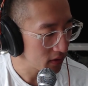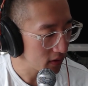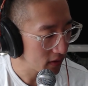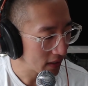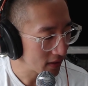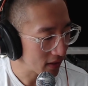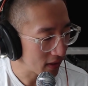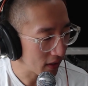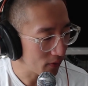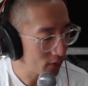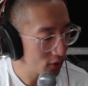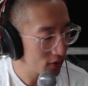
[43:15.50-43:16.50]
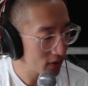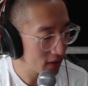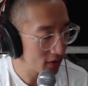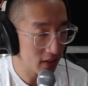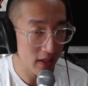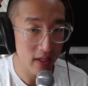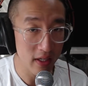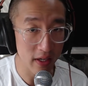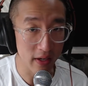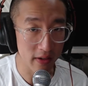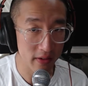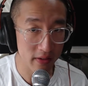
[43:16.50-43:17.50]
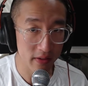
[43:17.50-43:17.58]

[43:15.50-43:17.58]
That's the thing. Would you send your kid here?